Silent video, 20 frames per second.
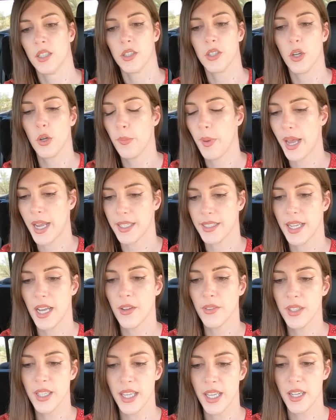Go back
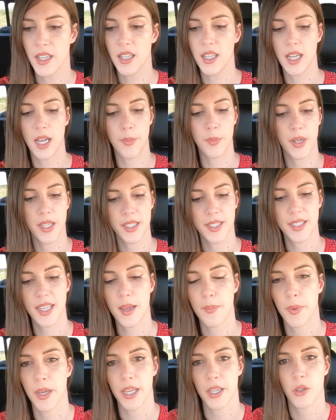down the hill. I'm gonna
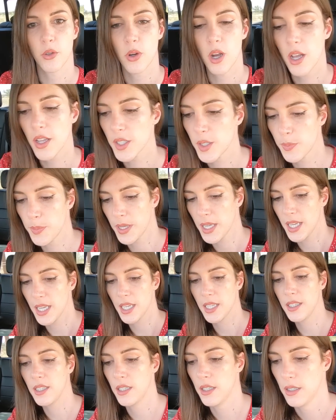set my crawl
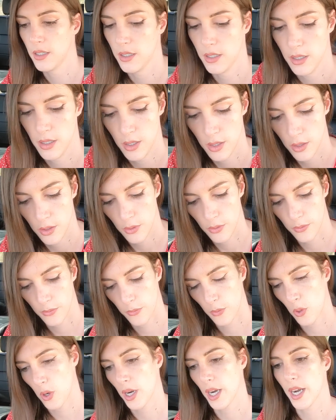speed
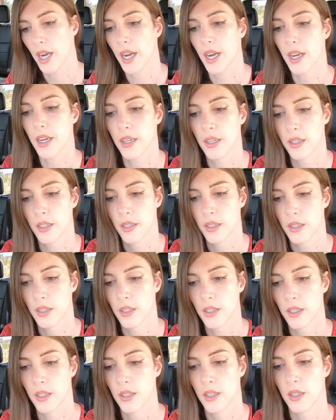for
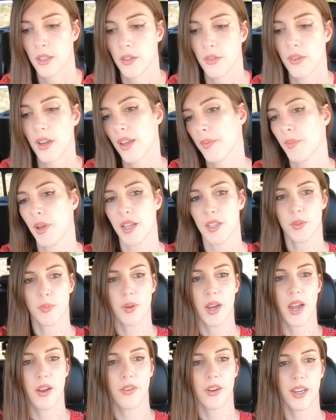5 miles
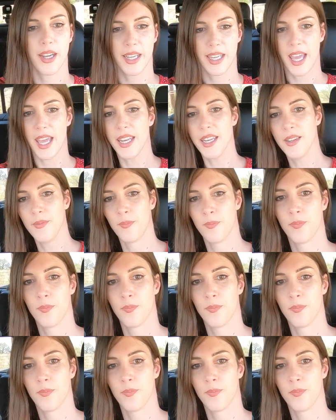per hour again.